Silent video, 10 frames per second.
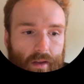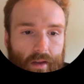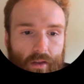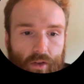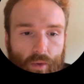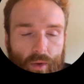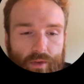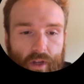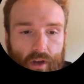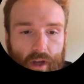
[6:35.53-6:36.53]
So we would
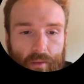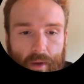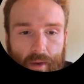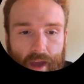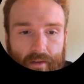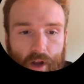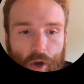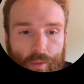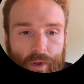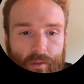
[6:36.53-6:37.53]
say, okay, maybe we have an
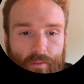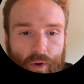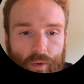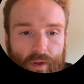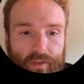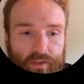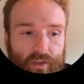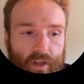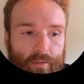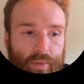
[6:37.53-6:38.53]
open
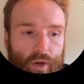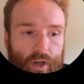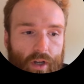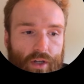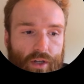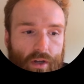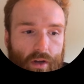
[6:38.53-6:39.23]
parenthesis push